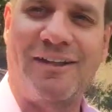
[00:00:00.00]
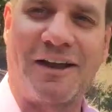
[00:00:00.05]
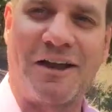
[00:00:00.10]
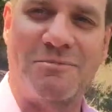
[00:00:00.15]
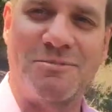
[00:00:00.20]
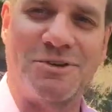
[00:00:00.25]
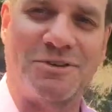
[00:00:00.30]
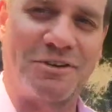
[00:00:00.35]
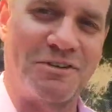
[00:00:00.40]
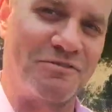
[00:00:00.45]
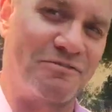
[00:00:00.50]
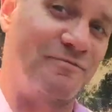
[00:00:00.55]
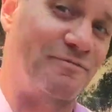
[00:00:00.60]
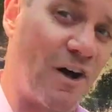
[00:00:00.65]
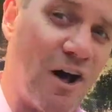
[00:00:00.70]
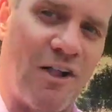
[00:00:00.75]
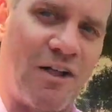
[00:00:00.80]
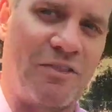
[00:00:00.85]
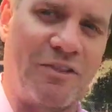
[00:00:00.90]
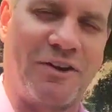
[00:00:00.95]
Like I'm just gonna
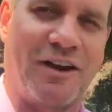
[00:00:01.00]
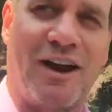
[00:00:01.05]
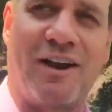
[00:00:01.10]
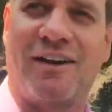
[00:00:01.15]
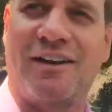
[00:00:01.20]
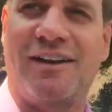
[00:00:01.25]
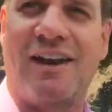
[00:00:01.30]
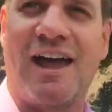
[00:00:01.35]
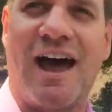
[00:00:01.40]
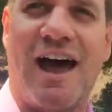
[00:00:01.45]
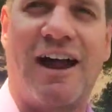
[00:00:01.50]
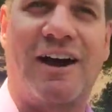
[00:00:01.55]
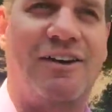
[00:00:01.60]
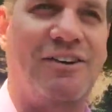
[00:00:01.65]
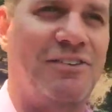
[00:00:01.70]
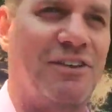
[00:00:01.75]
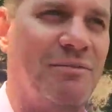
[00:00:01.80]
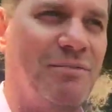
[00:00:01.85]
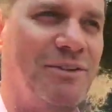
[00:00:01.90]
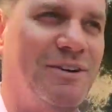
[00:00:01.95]
fall on the ground and die
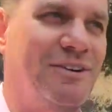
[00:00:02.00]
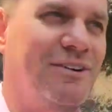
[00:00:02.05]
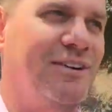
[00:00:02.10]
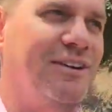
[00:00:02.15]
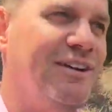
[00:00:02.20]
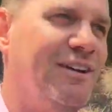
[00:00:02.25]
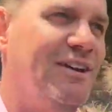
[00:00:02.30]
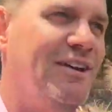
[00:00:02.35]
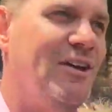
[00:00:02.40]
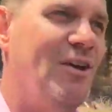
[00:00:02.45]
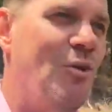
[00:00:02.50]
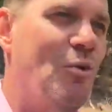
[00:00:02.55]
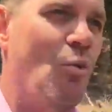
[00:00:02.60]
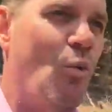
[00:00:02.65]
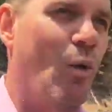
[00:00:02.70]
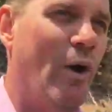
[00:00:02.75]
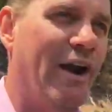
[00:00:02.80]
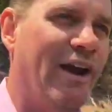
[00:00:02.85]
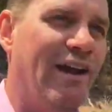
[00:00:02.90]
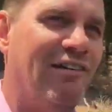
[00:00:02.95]
or something or
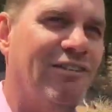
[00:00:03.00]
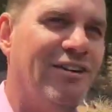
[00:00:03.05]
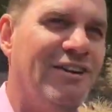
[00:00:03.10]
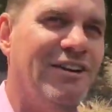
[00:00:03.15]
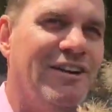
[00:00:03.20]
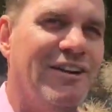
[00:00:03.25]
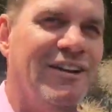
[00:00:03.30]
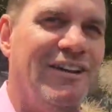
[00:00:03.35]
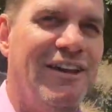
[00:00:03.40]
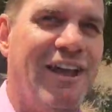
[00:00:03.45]
whatever.